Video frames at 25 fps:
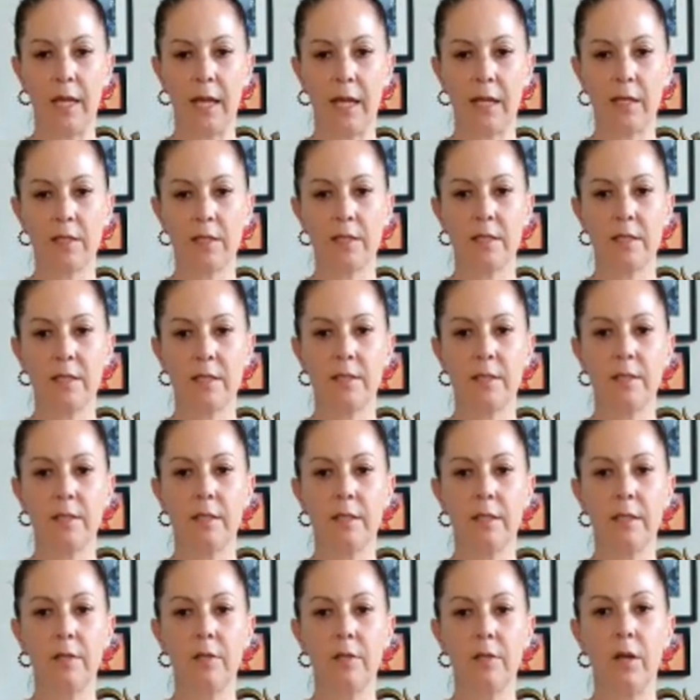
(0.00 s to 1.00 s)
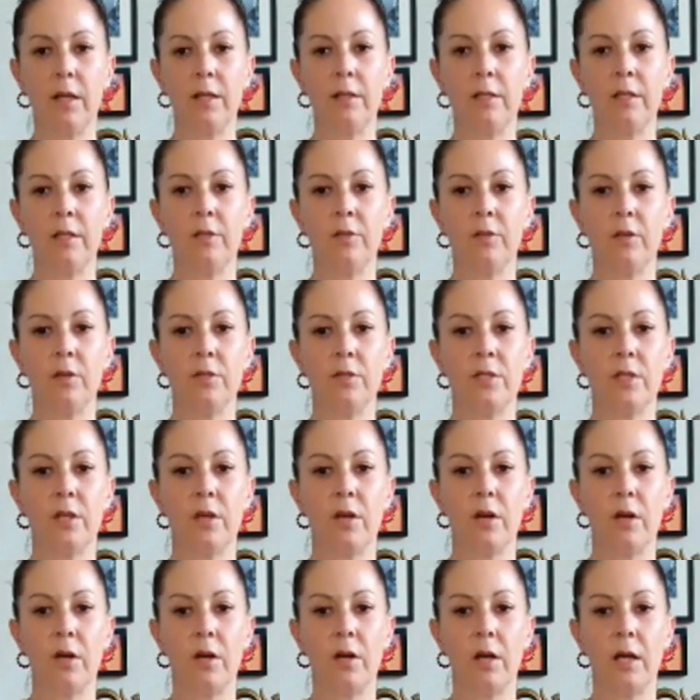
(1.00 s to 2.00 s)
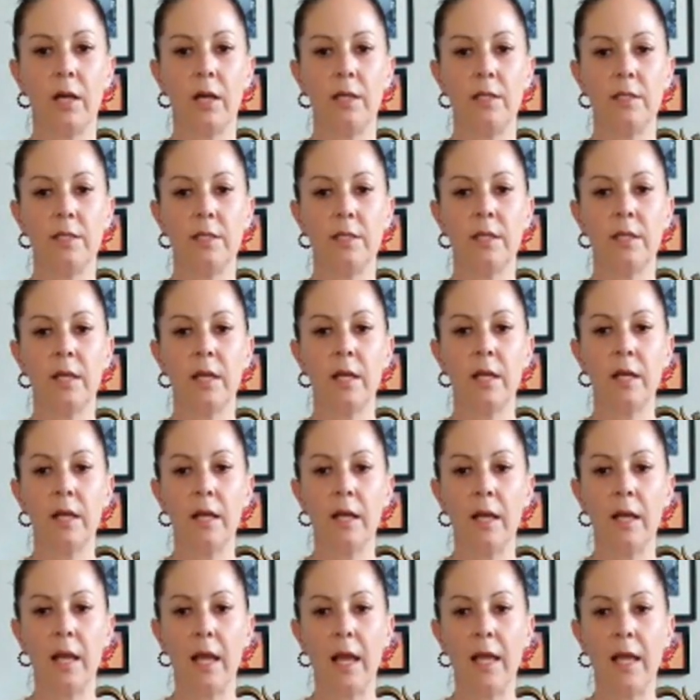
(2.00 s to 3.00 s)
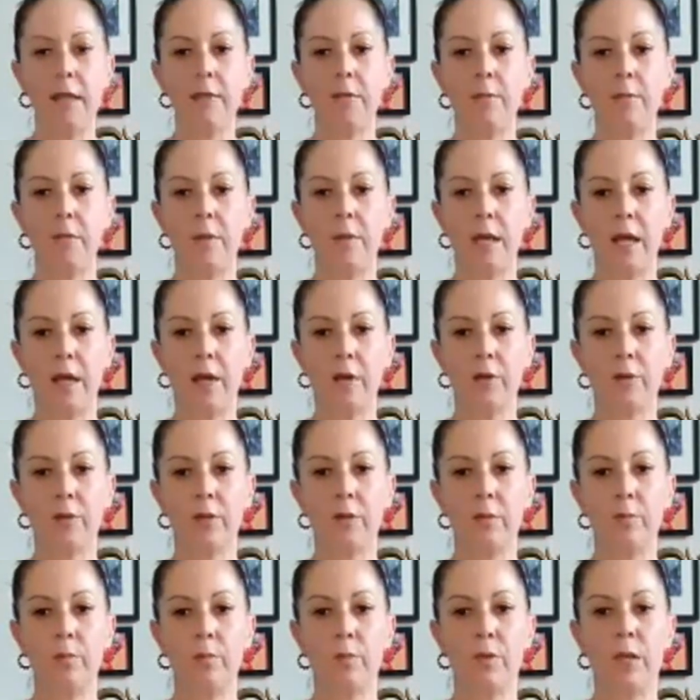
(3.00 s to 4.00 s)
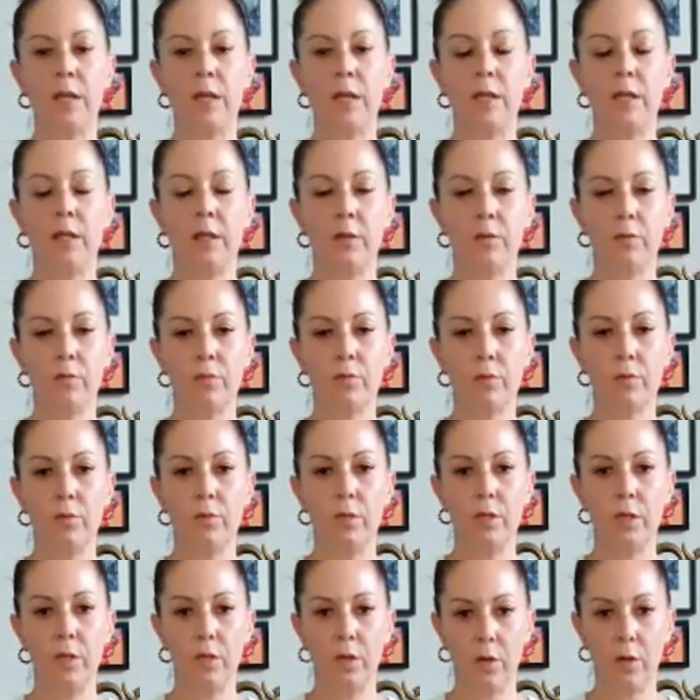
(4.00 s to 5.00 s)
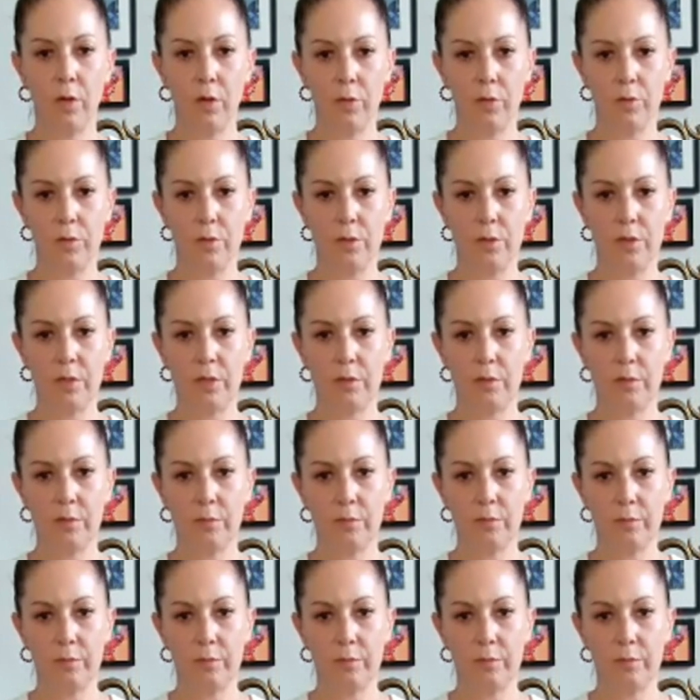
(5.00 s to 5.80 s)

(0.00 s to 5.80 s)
relaxed. Lightly close the eyes and the mouth and breathing through the nose.